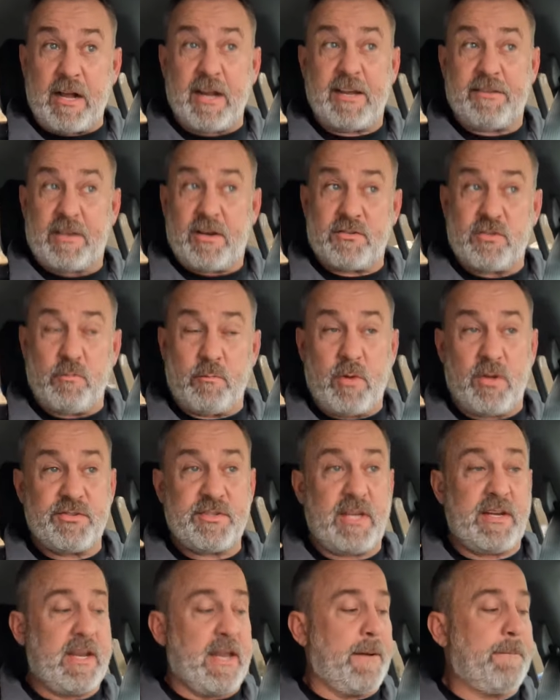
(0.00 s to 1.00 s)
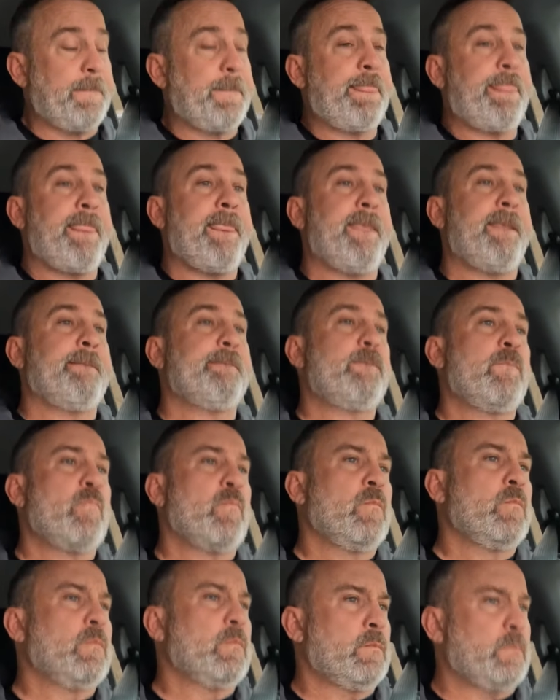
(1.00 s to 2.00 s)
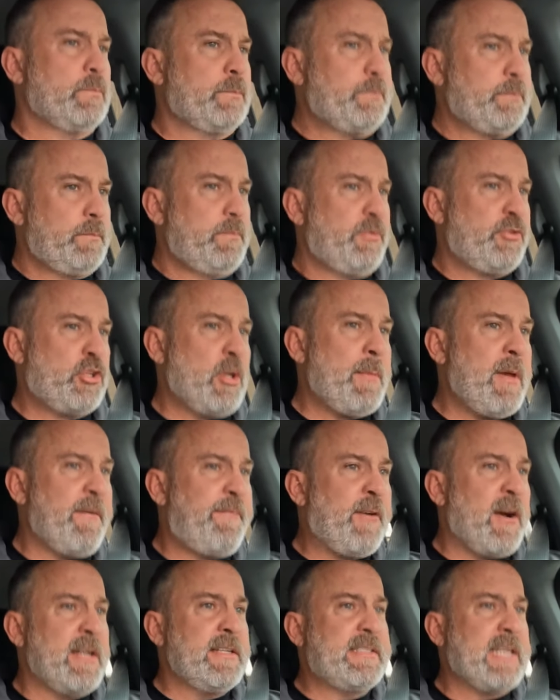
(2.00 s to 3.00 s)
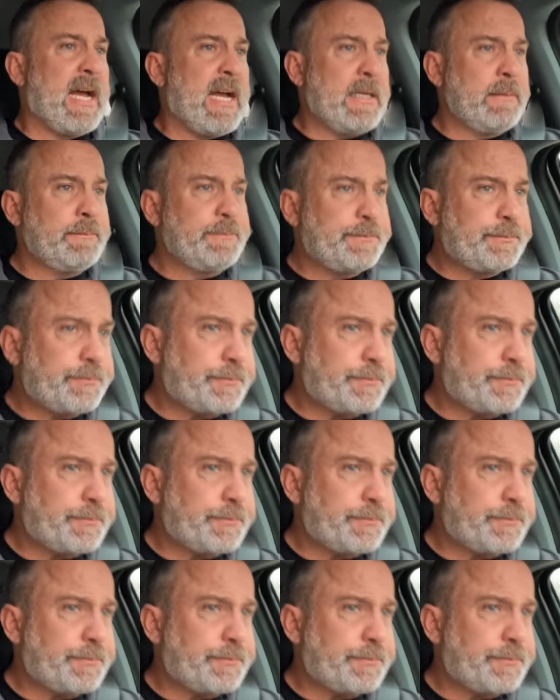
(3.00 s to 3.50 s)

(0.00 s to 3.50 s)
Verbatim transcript: I'll get there Super Bowl Sunday. Should be a fun time.